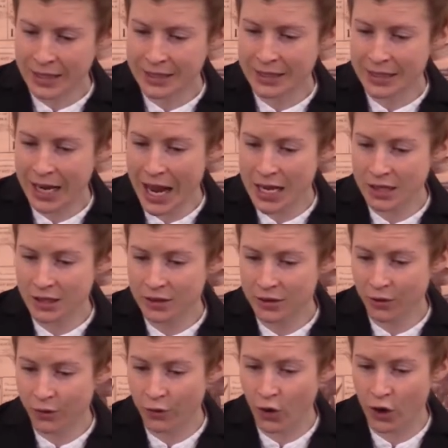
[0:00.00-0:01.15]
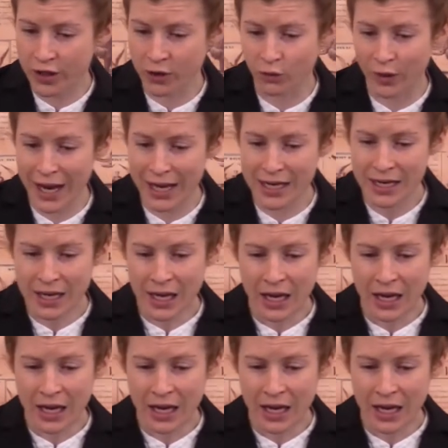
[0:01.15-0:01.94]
It stands for the Red